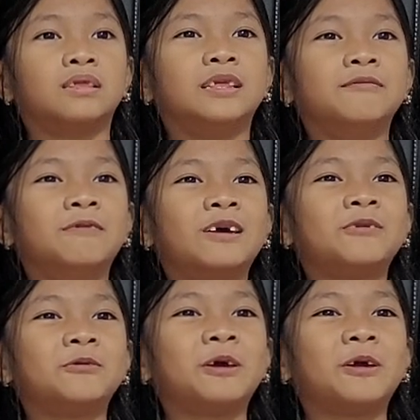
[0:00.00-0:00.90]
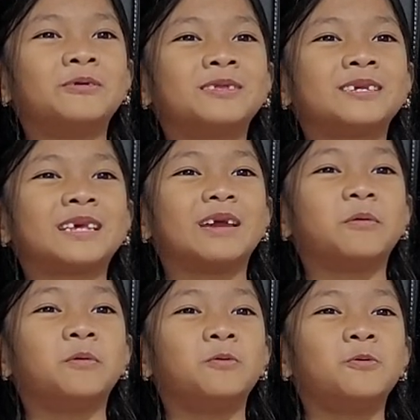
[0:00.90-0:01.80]
Then why do they only say
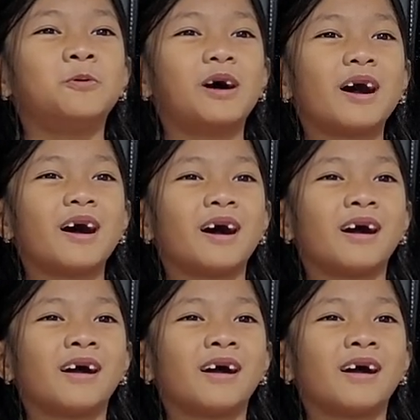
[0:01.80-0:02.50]
ooh ah?